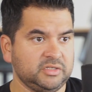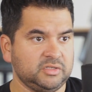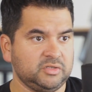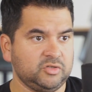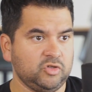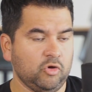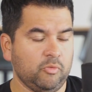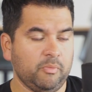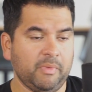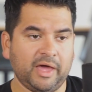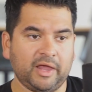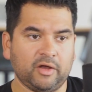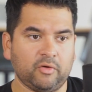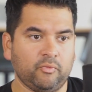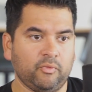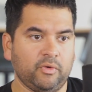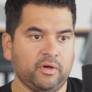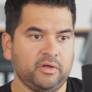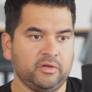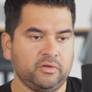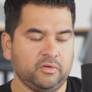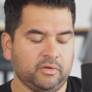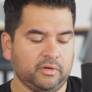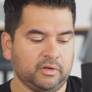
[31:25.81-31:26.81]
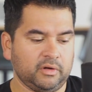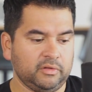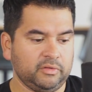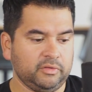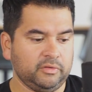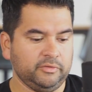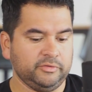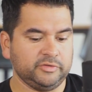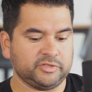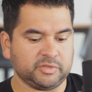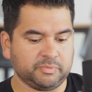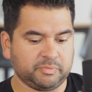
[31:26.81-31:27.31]
no matter what, you're going to
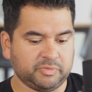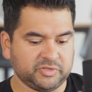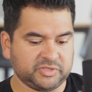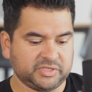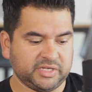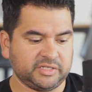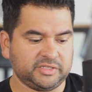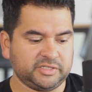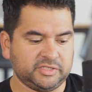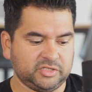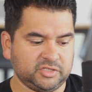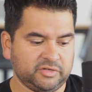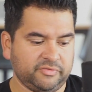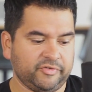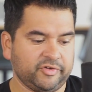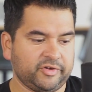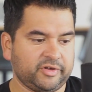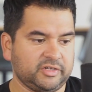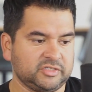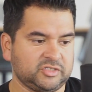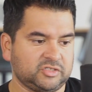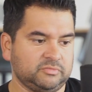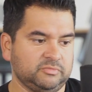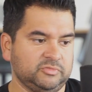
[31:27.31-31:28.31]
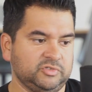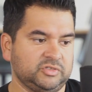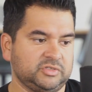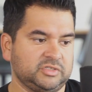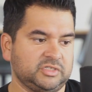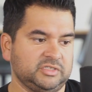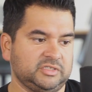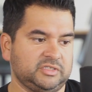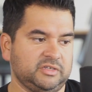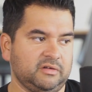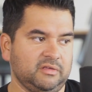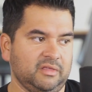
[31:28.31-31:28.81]
lose a percentage of your customers
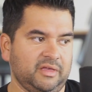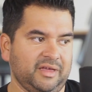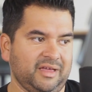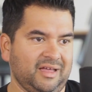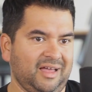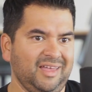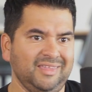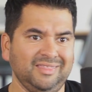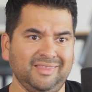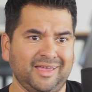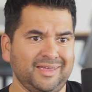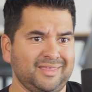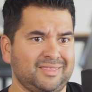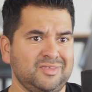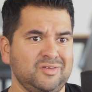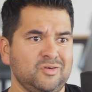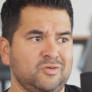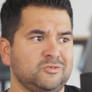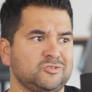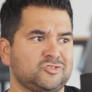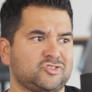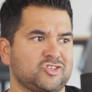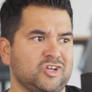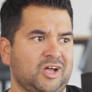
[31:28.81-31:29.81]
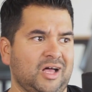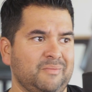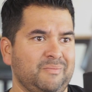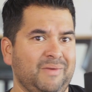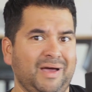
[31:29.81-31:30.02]
because they're like, I like the old shop.